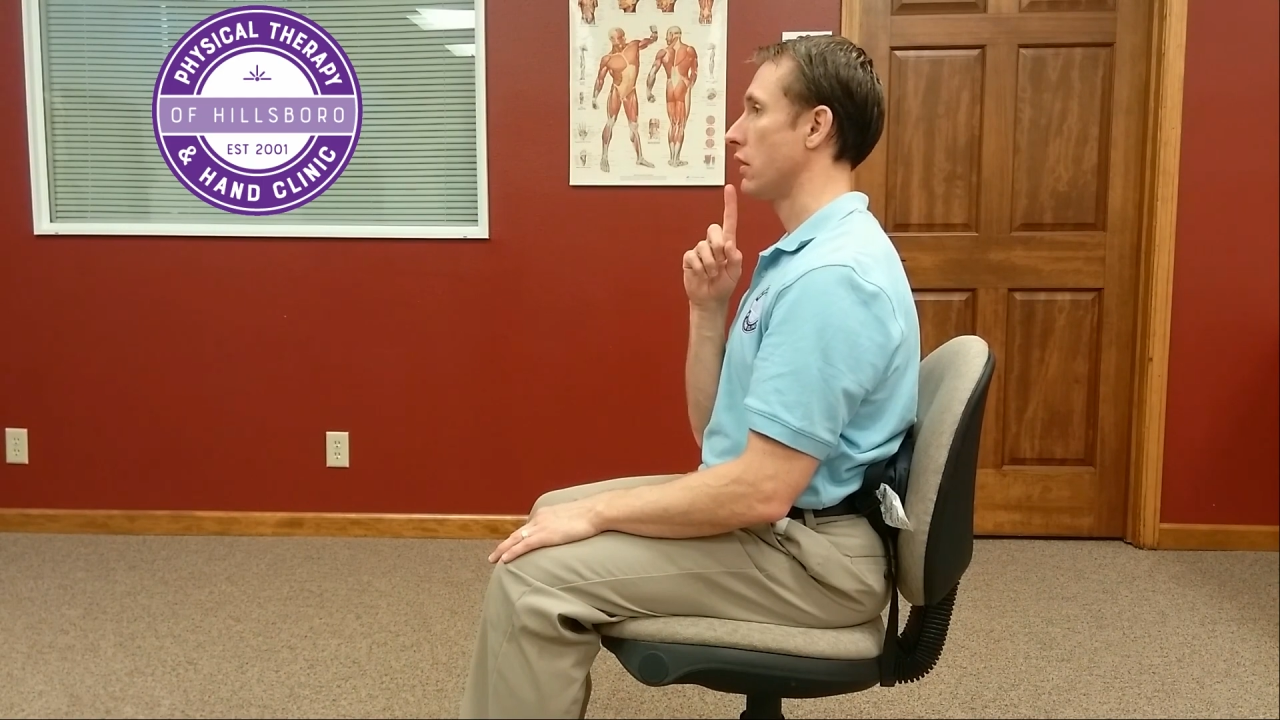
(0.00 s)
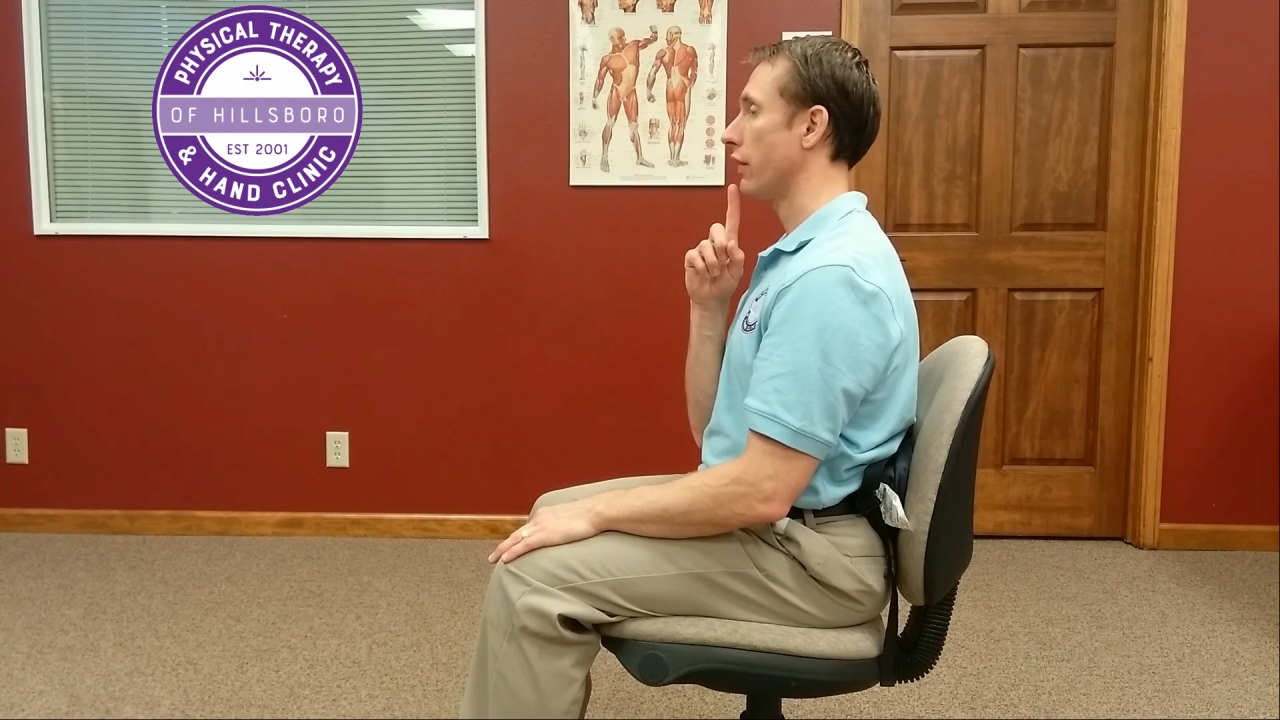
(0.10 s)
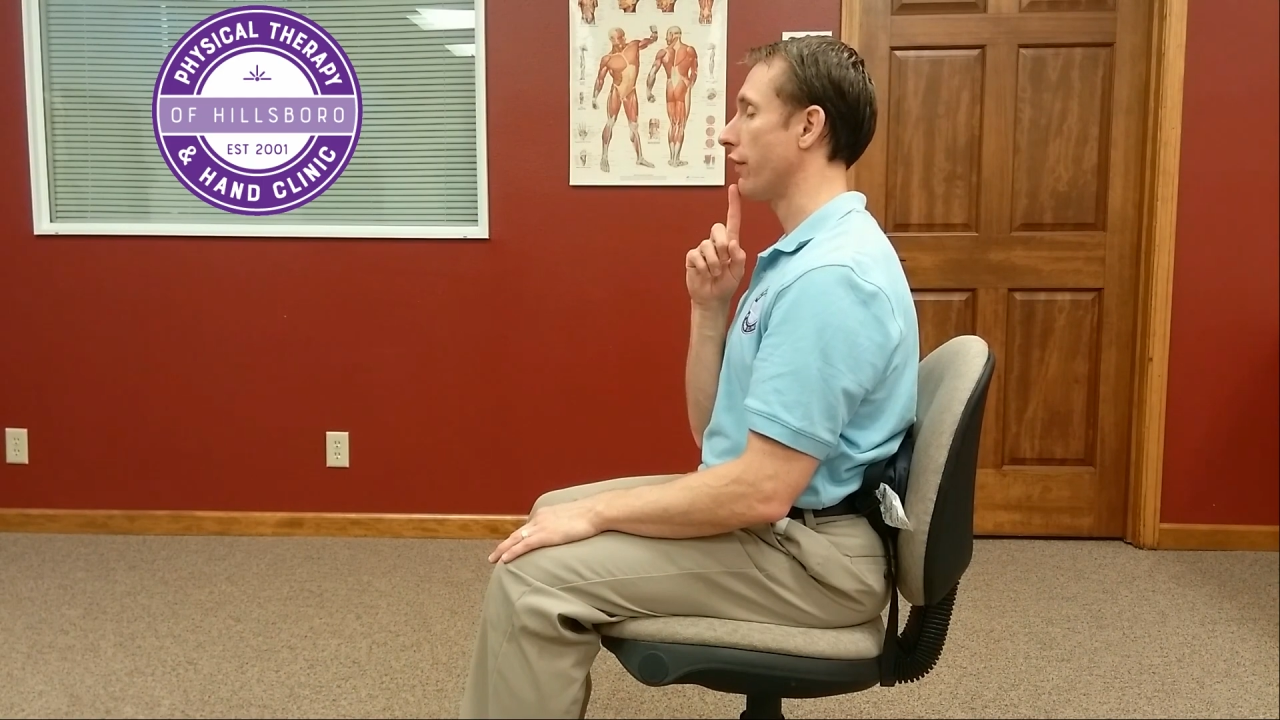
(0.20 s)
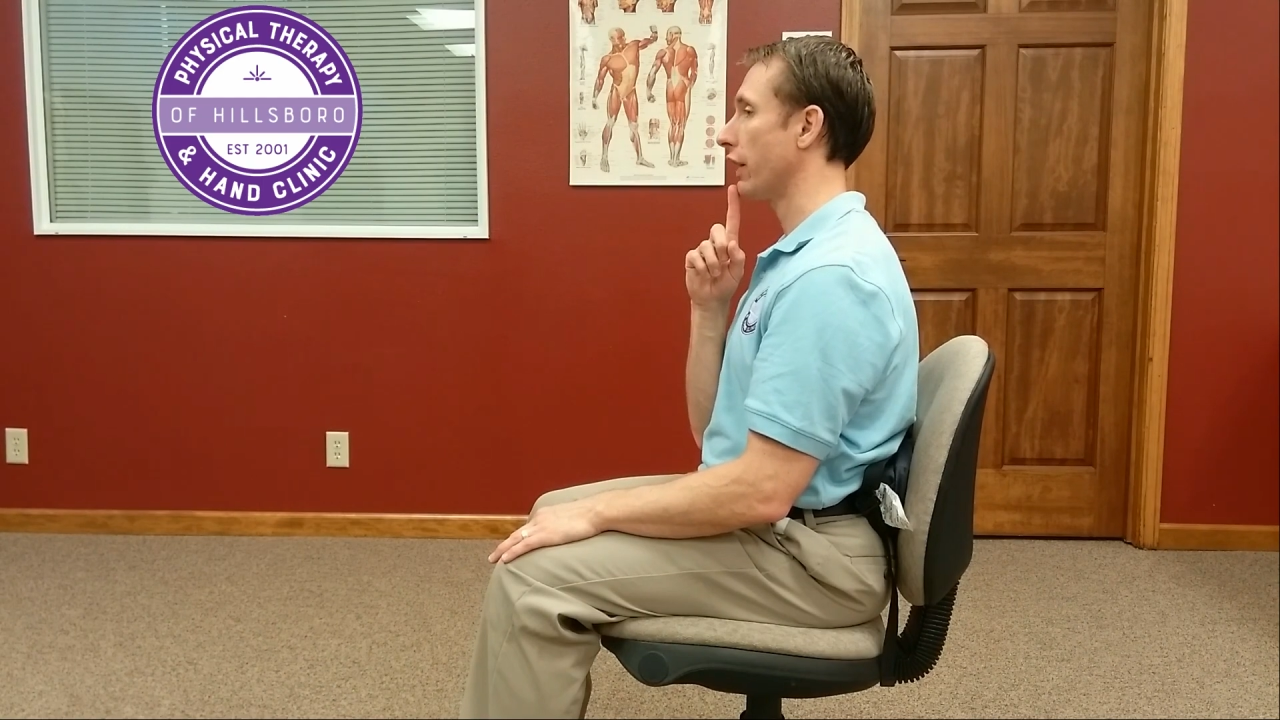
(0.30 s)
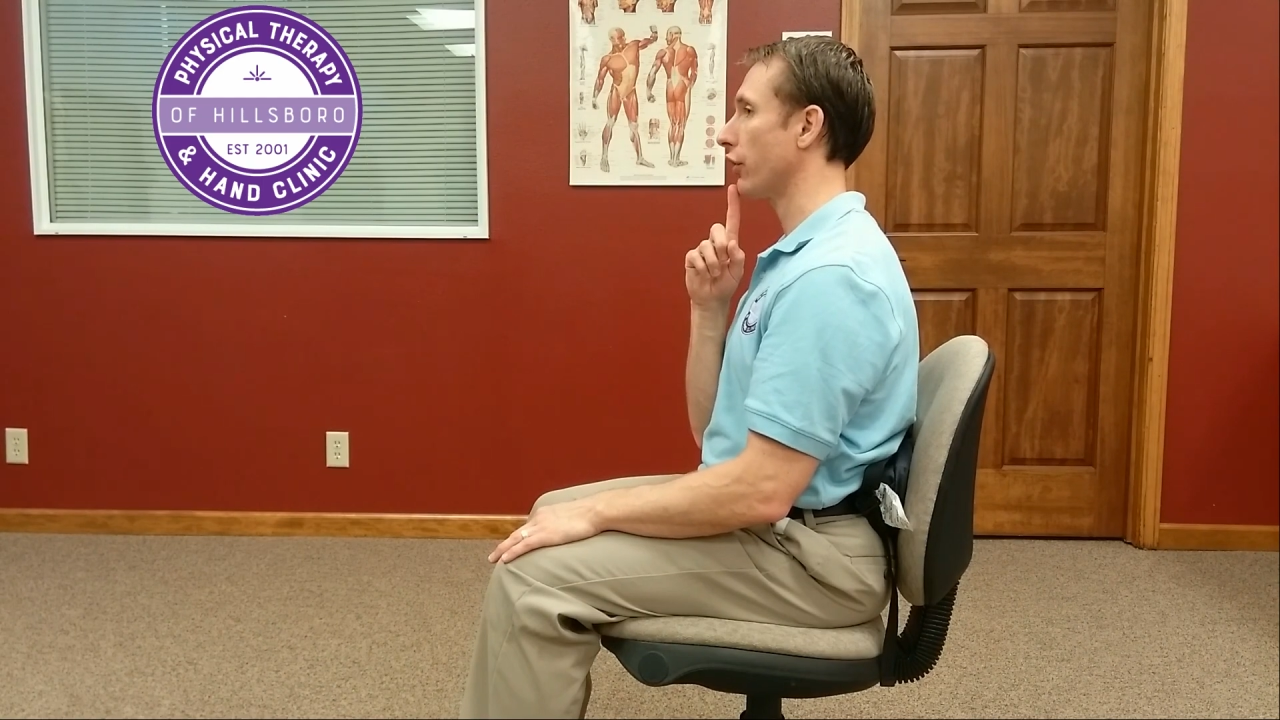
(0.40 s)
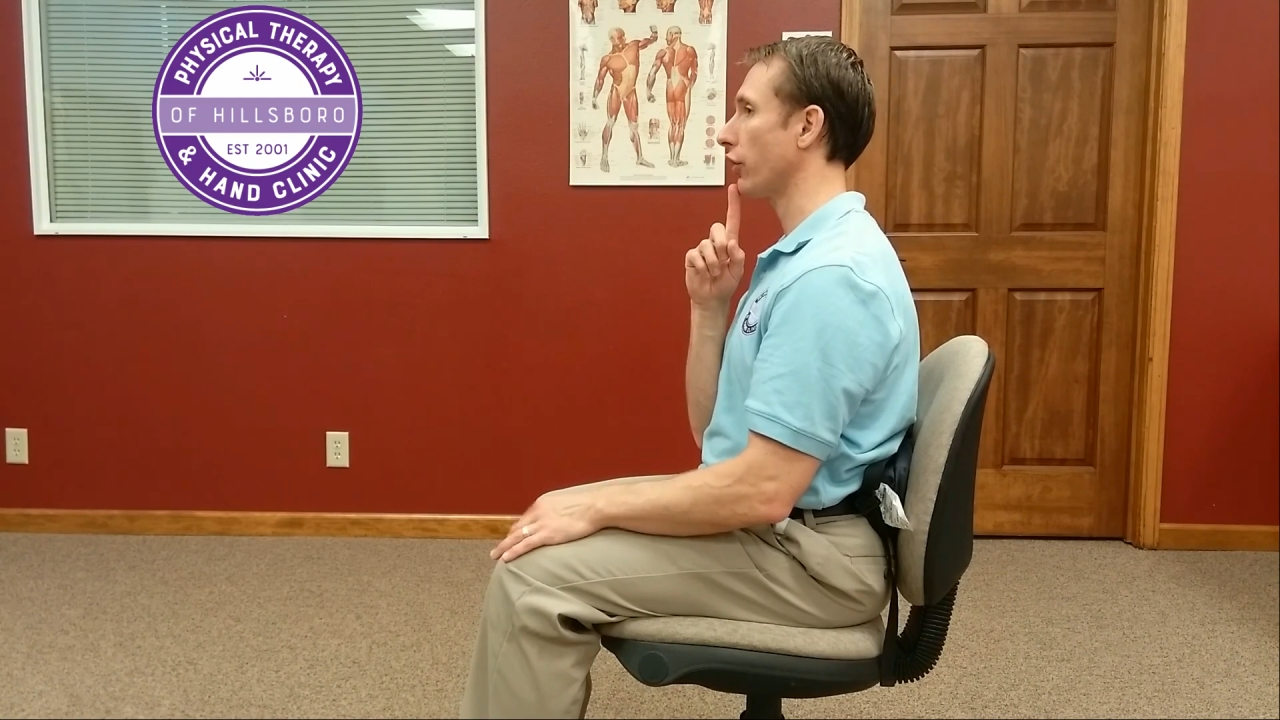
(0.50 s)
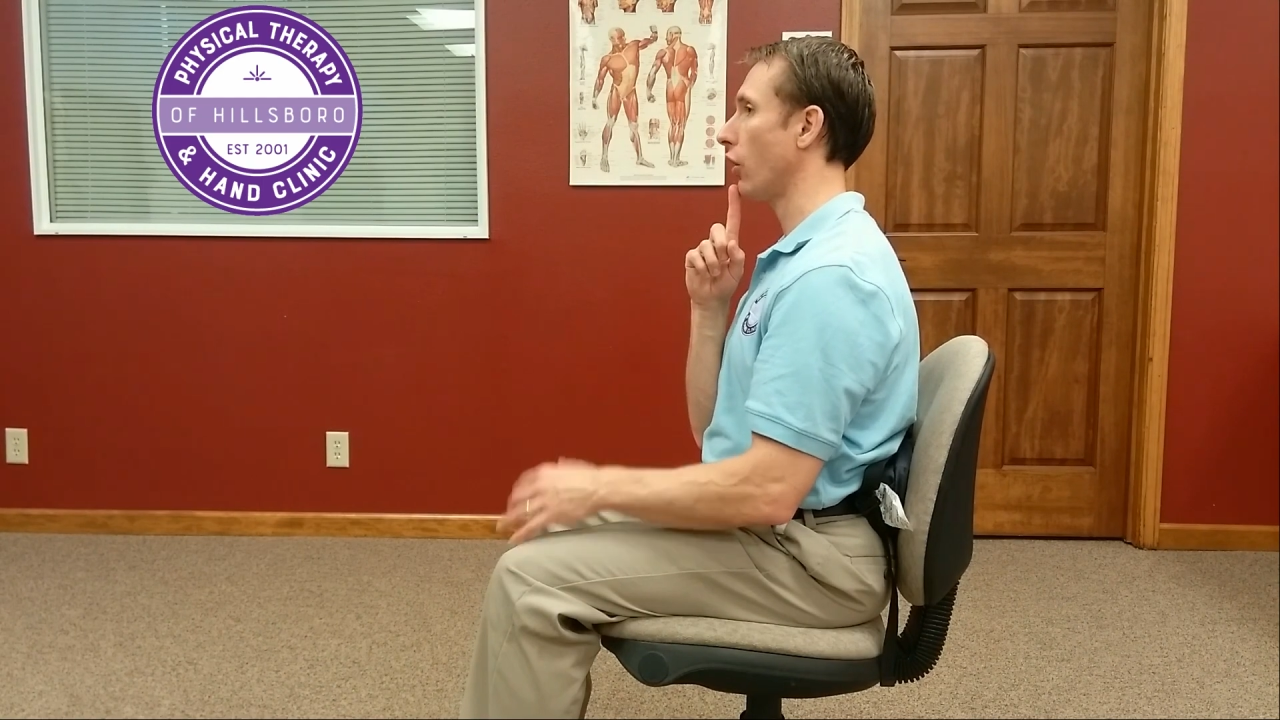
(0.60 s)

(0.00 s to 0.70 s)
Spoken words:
The finger's